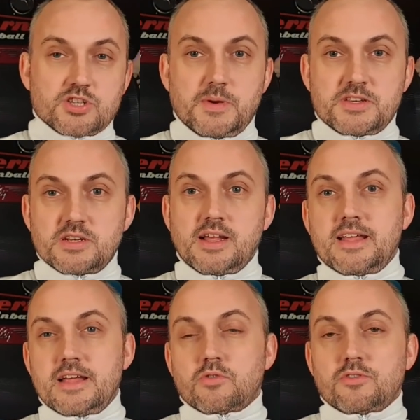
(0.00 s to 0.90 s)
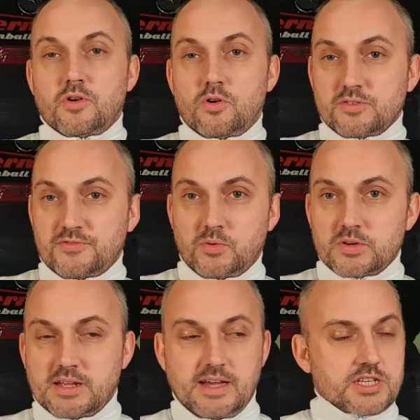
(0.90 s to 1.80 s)
Sébastien Haller, or, or the
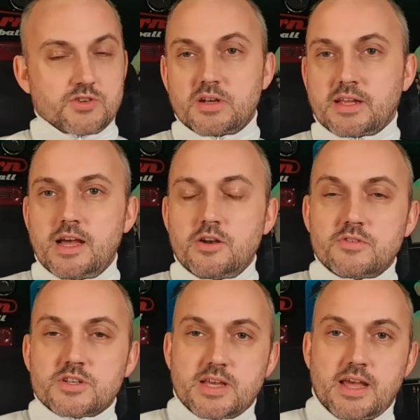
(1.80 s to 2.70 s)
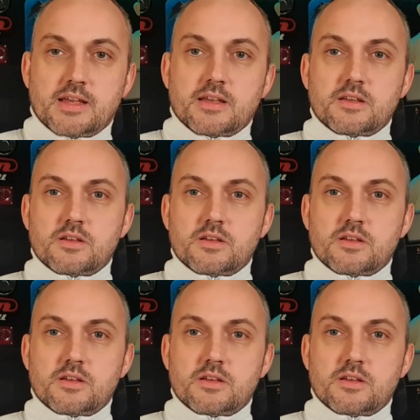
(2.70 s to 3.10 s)
fornicator on a counter-attack.